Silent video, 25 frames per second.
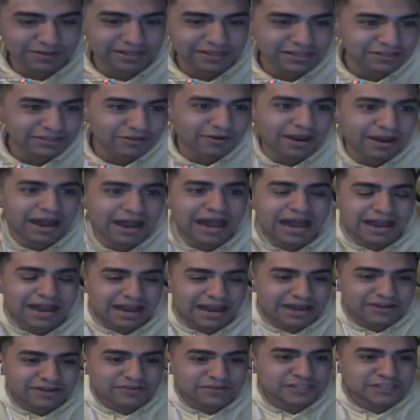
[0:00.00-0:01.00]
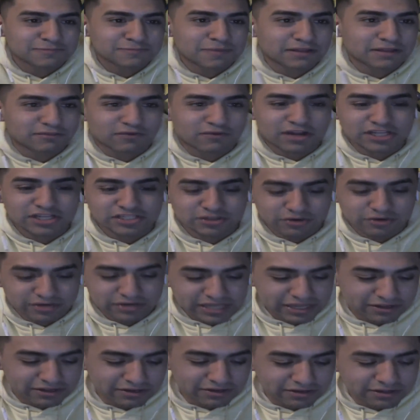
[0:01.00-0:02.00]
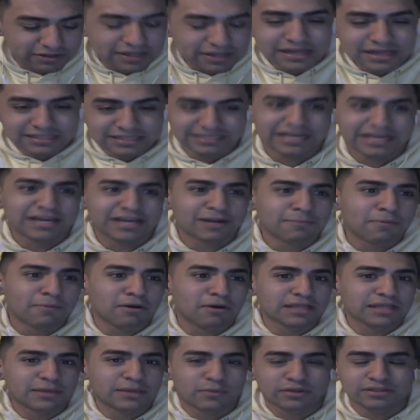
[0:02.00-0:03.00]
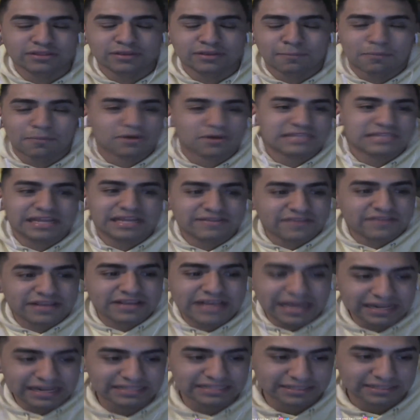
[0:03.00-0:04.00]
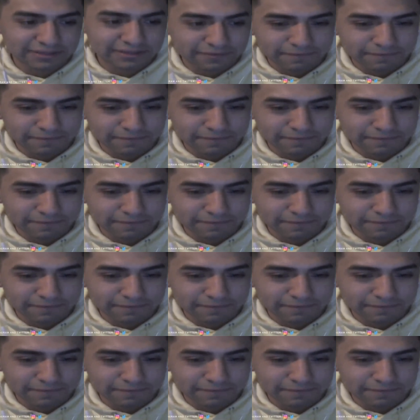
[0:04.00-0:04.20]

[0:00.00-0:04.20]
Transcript: How do you expect Roger or Nico to head a ball in when the ball's not even getting to them?